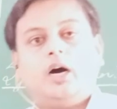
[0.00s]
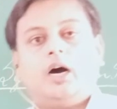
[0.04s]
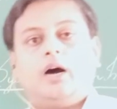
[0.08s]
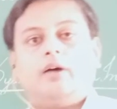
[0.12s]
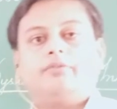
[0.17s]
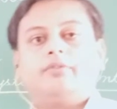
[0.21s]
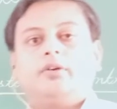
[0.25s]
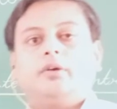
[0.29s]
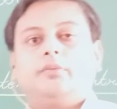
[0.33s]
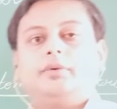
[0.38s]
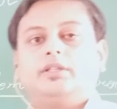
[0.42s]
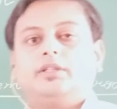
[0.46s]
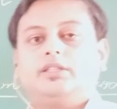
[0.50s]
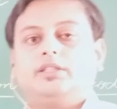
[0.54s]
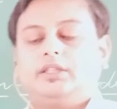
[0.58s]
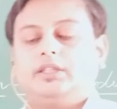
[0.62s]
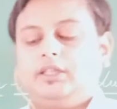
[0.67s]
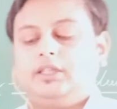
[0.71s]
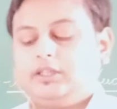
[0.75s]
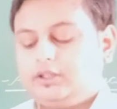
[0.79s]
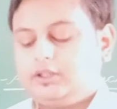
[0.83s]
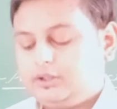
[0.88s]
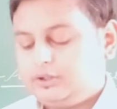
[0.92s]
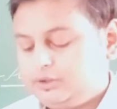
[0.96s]
After pressing
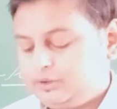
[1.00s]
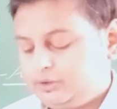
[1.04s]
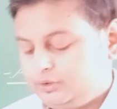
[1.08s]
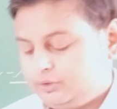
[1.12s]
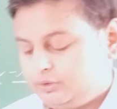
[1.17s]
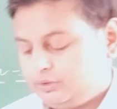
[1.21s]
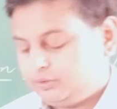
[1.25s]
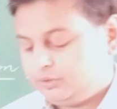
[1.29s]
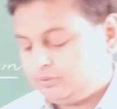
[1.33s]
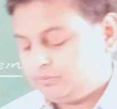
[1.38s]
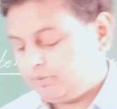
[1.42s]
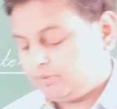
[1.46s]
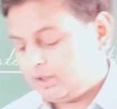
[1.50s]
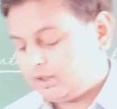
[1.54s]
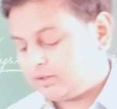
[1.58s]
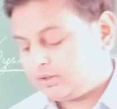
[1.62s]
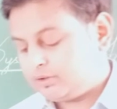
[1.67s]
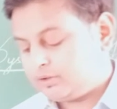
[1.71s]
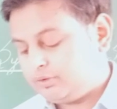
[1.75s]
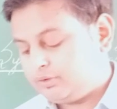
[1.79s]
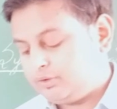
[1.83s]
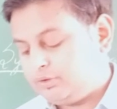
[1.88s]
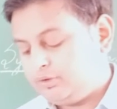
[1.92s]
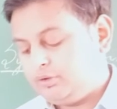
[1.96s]
it, what
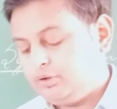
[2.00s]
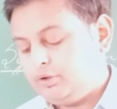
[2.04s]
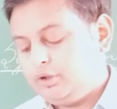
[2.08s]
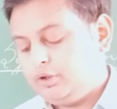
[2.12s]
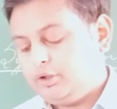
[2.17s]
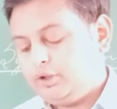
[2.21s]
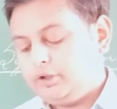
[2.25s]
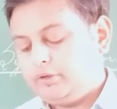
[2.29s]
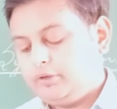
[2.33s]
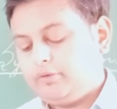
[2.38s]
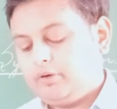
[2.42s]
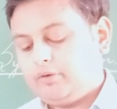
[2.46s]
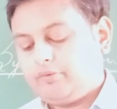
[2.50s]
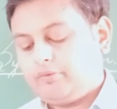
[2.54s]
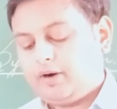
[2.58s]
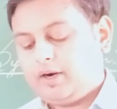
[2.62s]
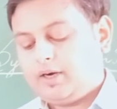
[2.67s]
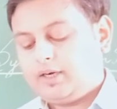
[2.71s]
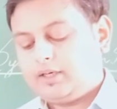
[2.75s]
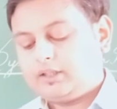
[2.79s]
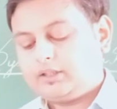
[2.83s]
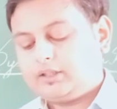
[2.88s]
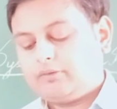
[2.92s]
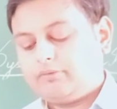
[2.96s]
should you will
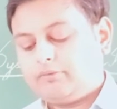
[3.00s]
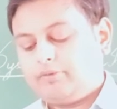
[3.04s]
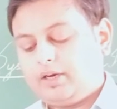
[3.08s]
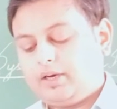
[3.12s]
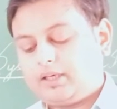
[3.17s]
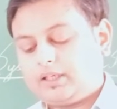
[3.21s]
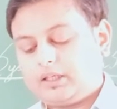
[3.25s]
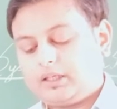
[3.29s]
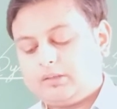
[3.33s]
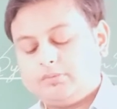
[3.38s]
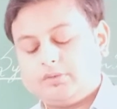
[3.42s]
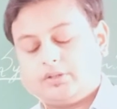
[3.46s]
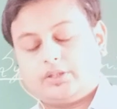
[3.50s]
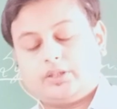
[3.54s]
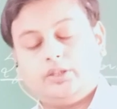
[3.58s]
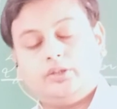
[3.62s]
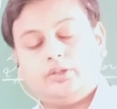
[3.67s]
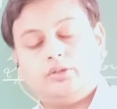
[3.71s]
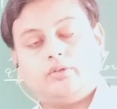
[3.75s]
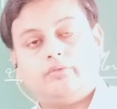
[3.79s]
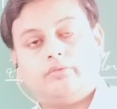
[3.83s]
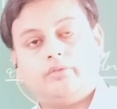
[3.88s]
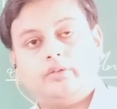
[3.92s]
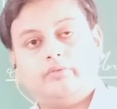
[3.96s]
find the welcome
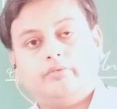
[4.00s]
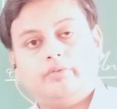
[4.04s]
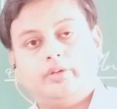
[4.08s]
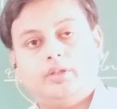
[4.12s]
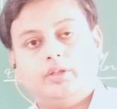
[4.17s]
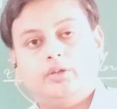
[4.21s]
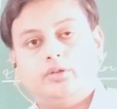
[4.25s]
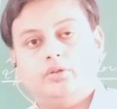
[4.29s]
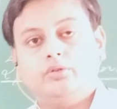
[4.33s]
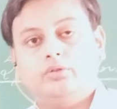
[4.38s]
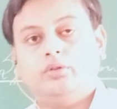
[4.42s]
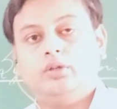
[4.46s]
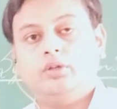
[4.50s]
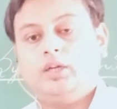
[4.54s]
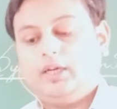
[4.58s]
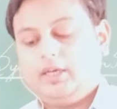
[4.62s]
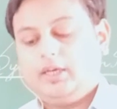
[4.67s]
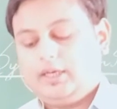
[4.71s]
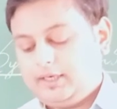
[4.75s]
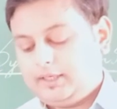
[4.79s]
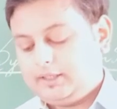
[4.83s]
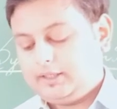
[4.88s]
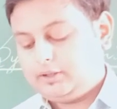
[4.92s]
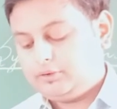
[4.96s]
screen of the window,
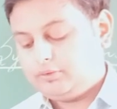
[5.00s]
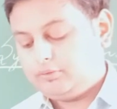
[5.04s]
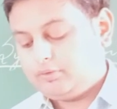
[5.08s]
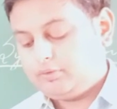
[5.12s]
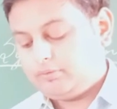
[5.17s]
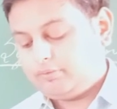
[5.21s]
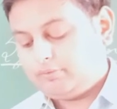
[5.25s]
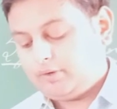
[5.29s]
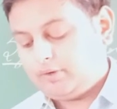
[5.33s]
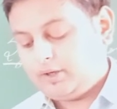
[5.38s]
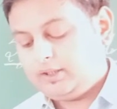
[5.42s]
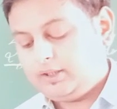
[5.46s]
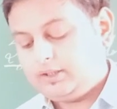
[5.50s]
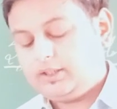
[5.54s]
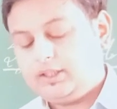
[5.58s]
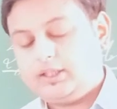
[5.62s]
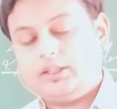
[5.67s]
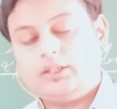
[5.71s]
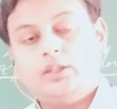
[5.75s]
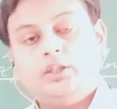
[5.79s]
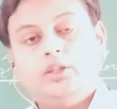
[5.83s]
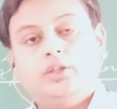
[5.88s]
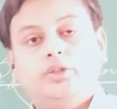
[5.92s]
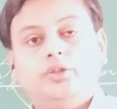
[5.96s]
and you will find
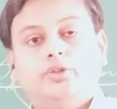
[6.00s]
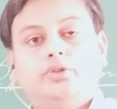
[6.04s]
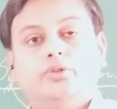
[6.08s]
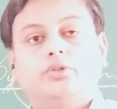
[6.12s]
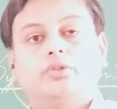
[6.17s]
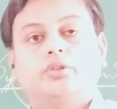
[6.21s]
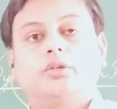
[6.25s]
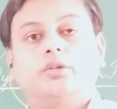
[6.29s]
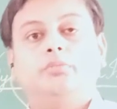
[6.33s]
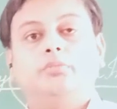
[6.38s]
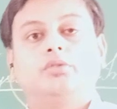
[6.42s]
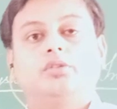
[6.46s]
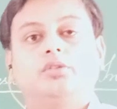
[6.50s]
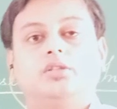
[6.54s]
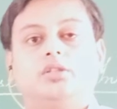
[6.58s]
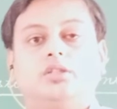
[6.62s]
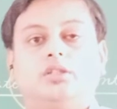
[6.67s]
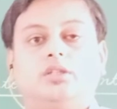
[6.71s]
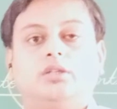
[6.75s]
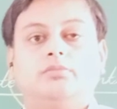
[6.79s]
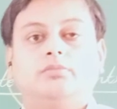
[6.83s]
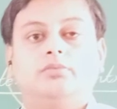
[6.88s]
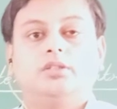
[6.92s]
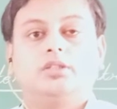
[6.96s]
that your computer
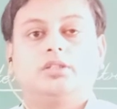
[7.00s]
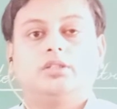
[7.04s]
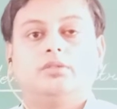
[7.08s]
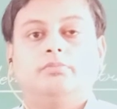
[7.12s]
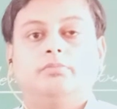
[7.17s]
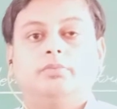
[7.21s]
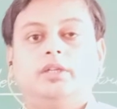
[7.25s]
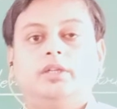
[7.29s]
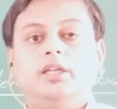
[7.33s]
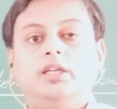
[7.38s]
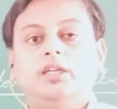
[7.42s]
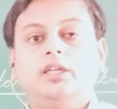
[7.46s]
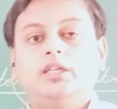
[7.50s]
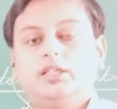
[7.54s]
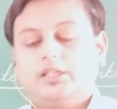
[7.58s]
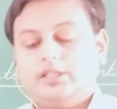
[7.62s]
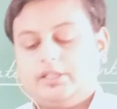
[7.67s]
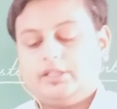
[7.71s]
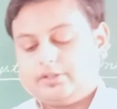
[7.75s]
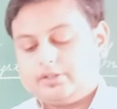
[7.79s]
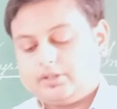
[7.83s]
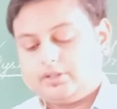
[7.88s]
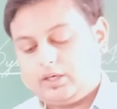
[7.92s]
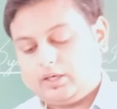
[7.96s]
system is
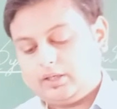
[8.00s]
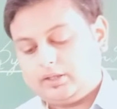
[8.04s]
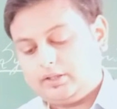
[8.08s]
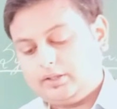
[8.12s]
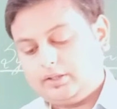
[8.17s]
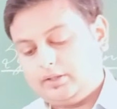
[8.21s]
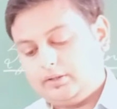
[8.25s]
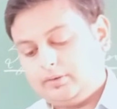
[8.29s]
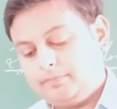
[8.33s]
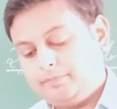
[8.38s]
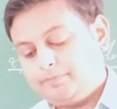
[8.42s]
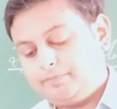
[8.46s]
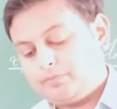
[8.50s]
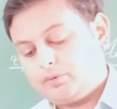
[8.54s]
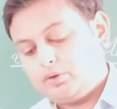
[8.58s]
simply started.